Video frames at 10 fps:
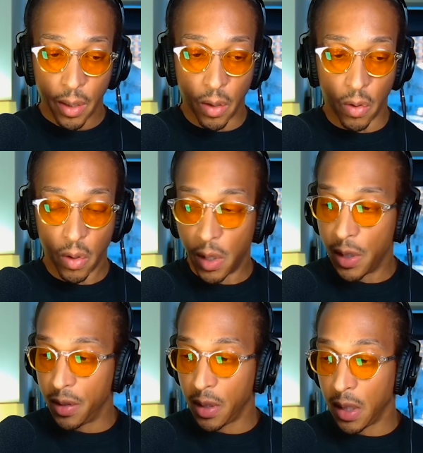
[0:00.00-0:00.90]

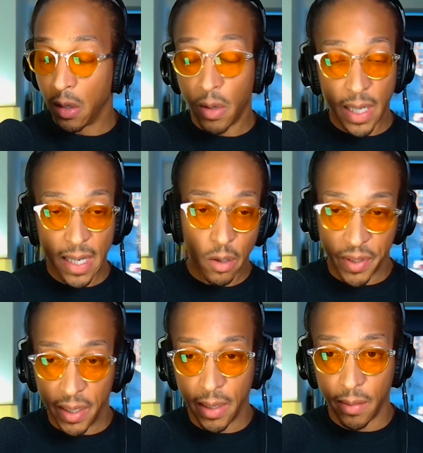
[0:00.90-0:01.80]
on, you know, a
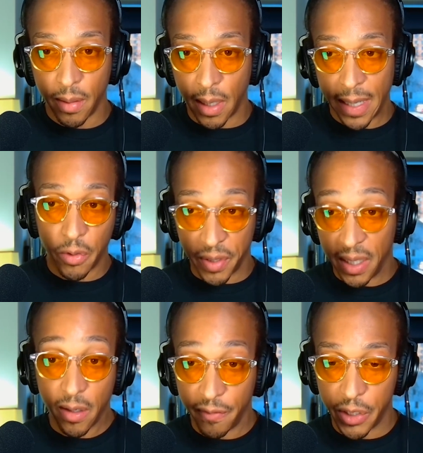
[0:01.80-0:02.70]
healthy, a
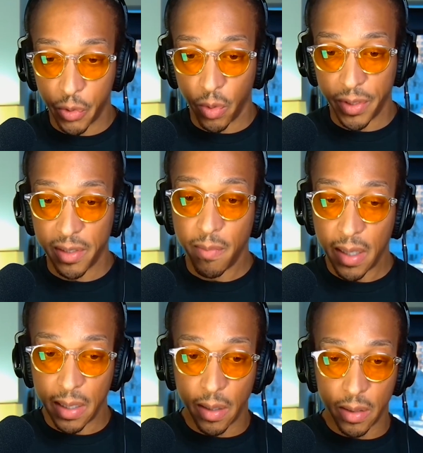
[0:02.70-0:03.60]
healthy individual doesn't
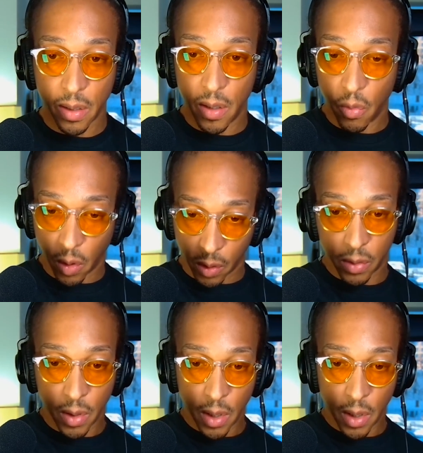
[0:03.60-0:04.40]
mean it's going to work